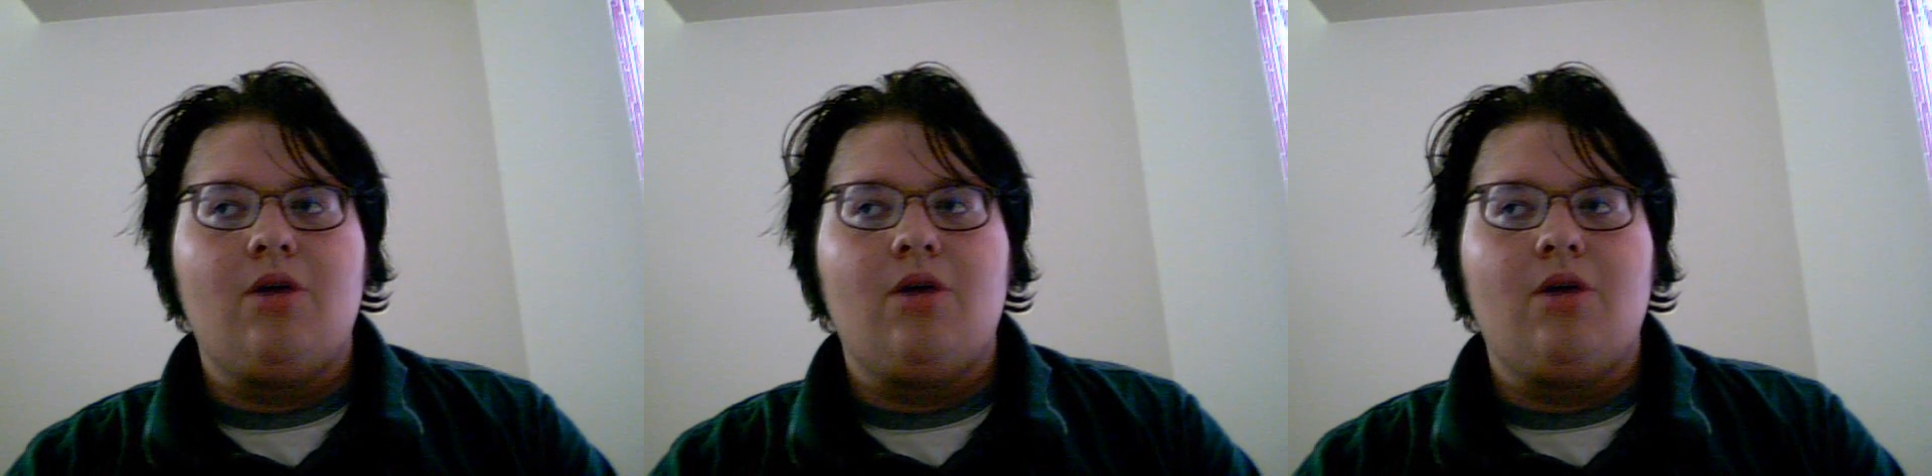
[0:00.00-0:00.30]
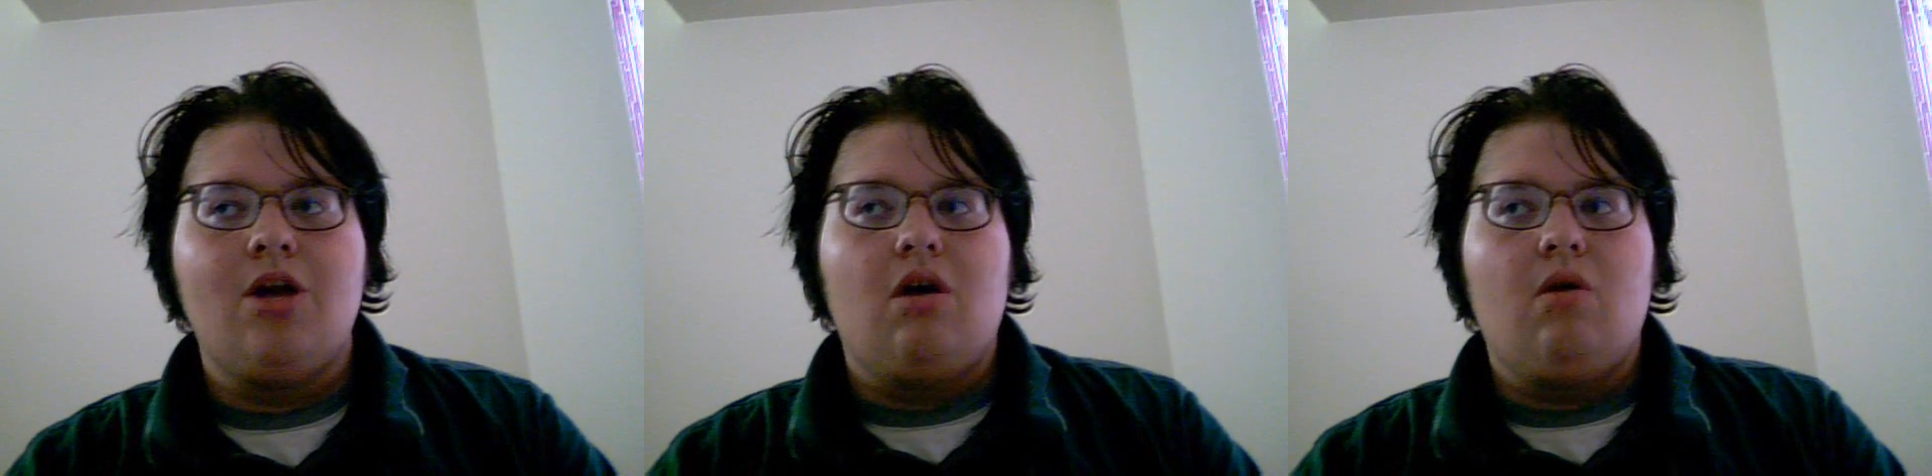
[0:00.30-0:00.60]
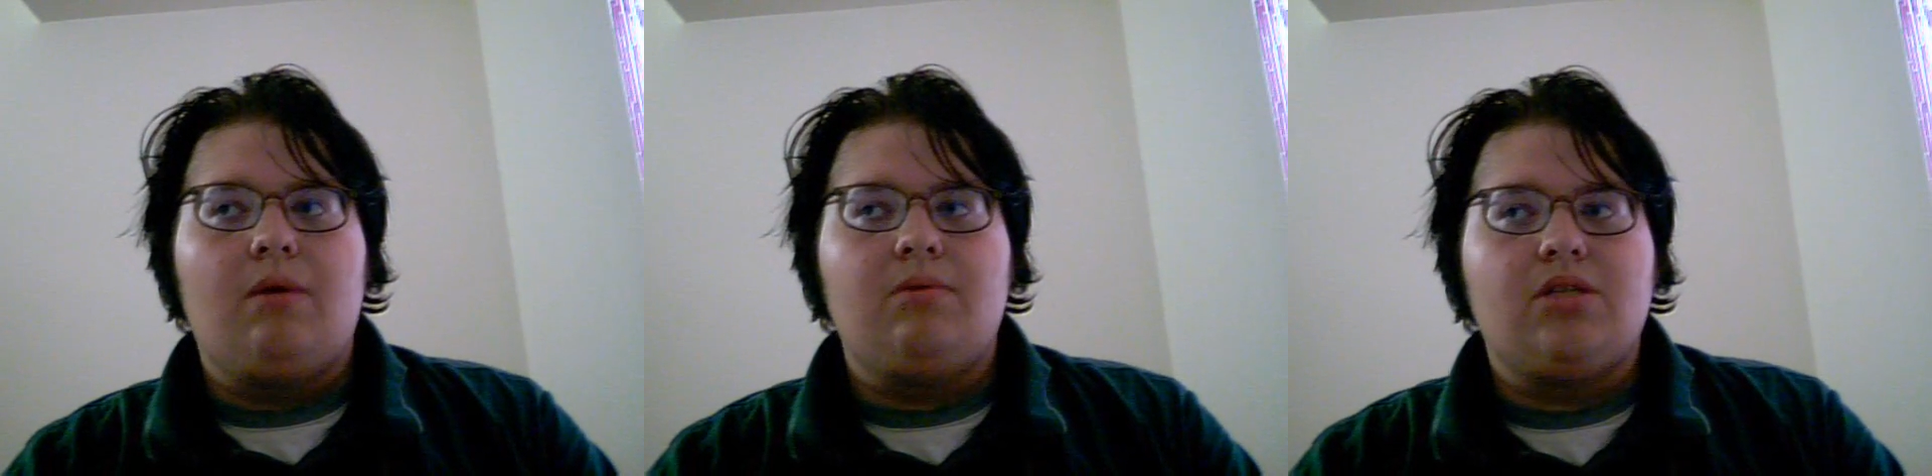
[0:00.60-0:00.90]
So
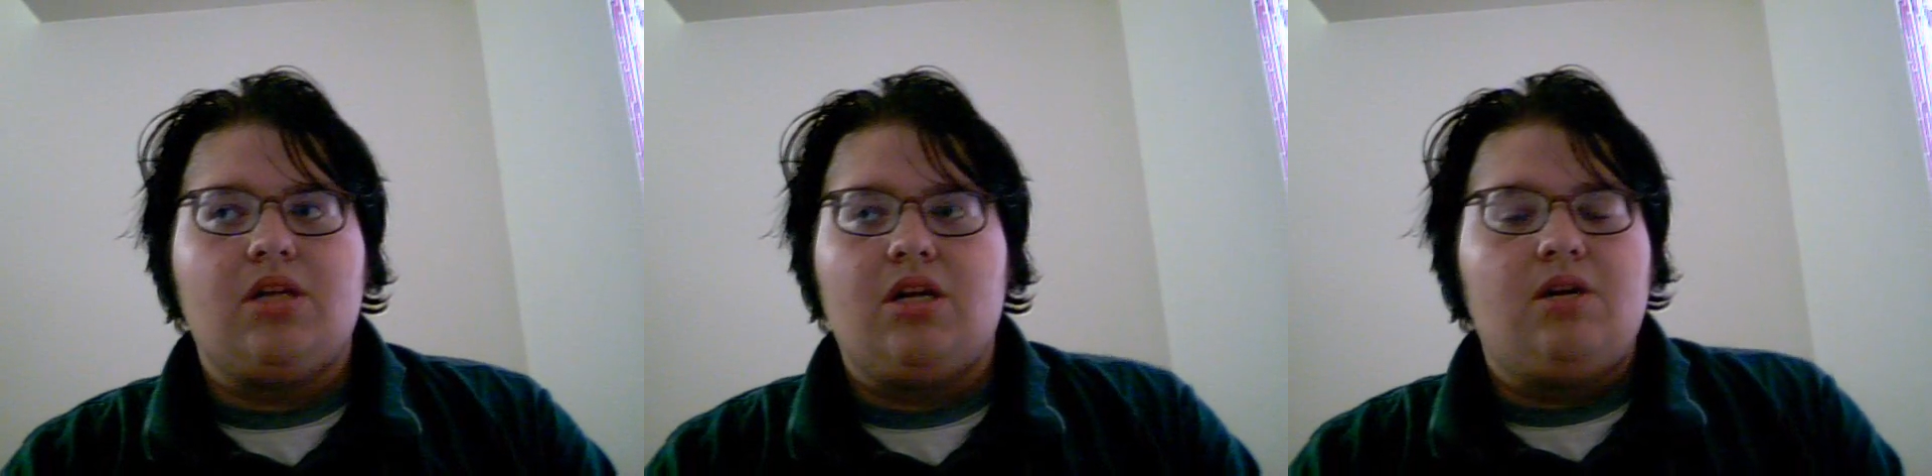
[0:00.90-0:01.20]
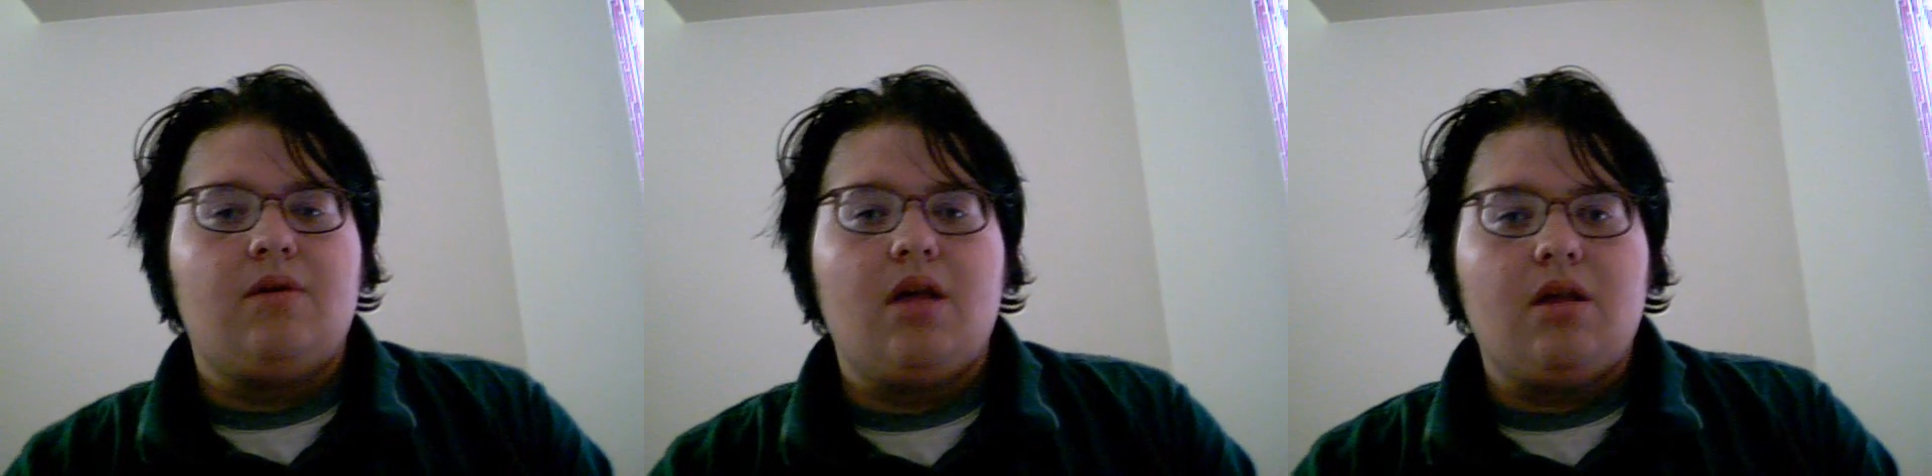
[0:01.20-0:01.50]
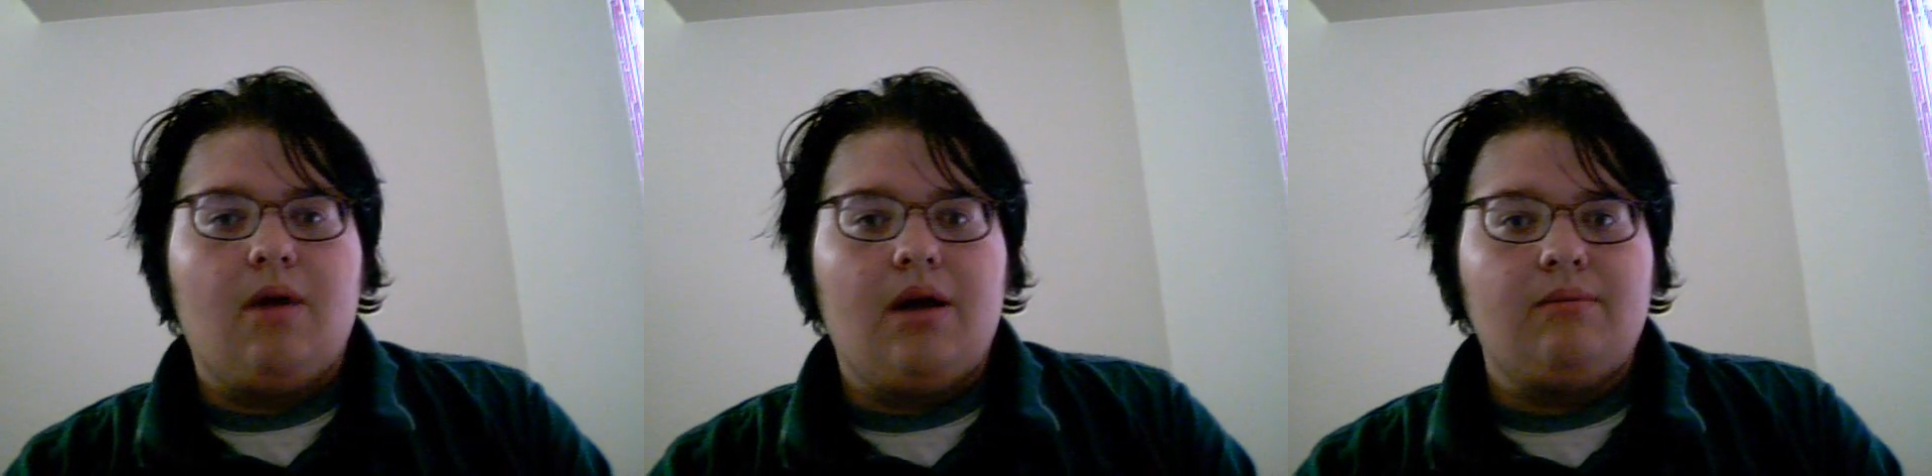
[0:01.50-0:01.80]
I'm just going to do another
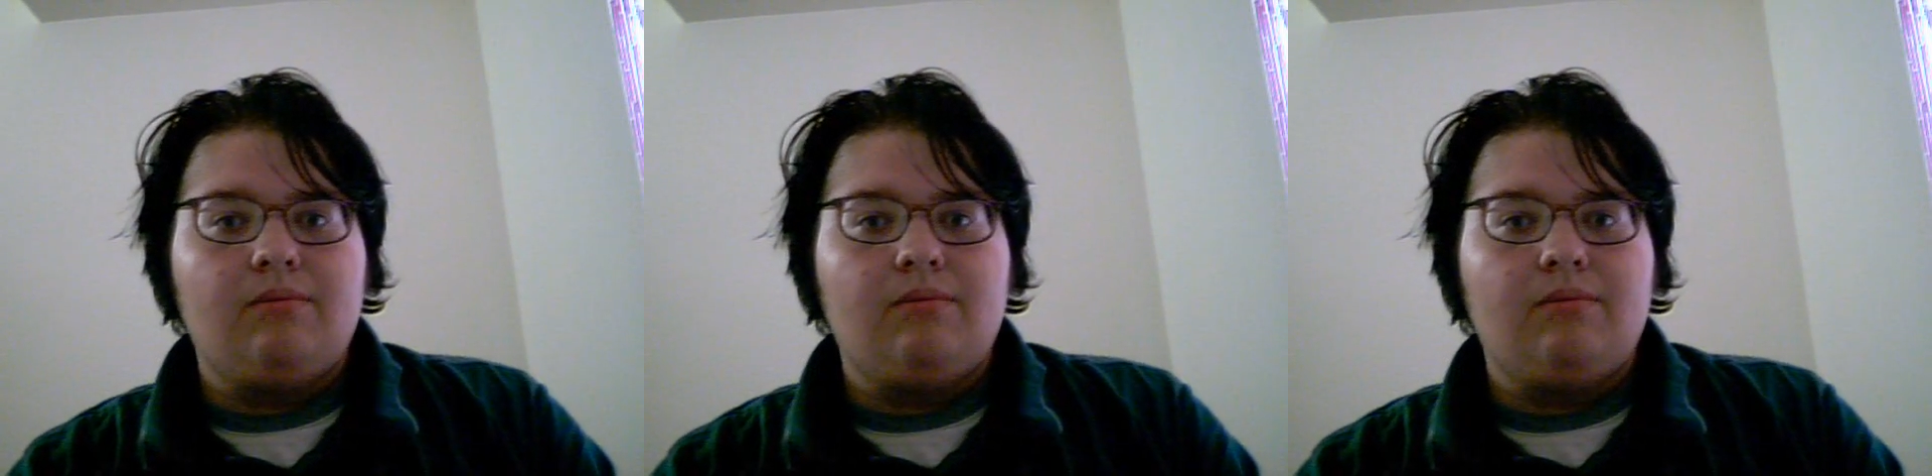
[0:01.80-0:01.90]
one,